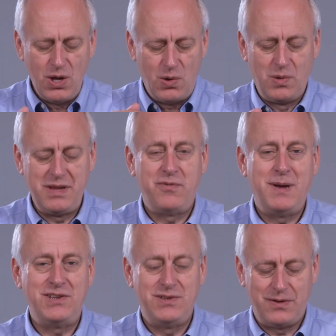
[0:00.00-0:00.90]
All the
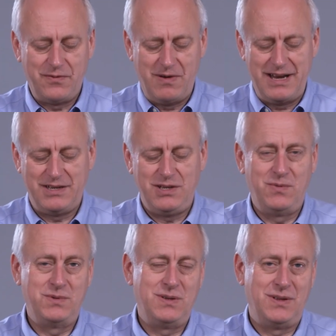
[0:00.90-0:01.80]
information is on the front. You've
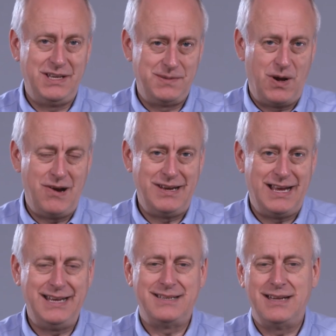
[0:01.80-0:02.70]
also got the expiry
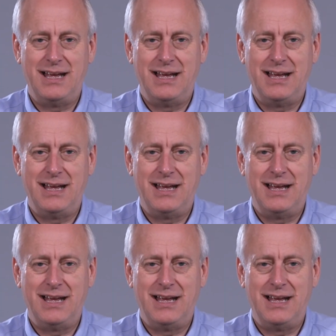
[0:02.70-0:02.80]
date